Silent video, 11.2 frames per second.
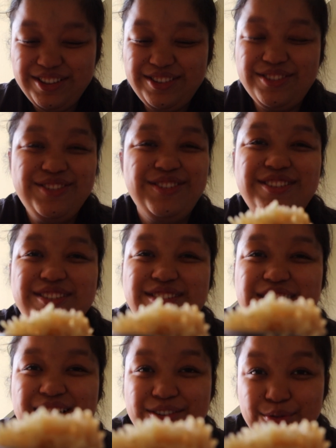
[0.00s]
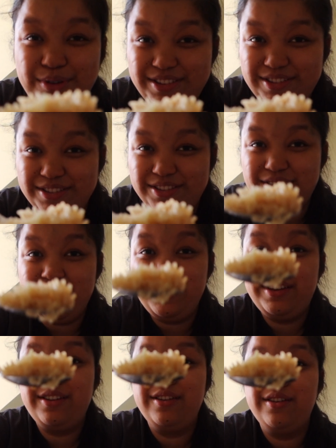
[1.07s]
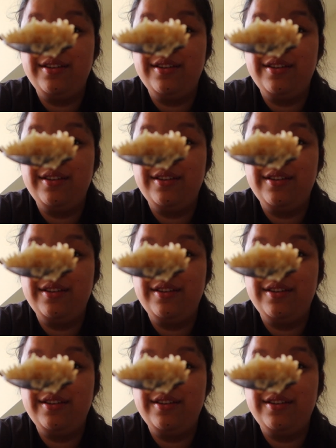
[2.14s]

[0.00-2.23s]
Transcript: So this is how the rice looks like.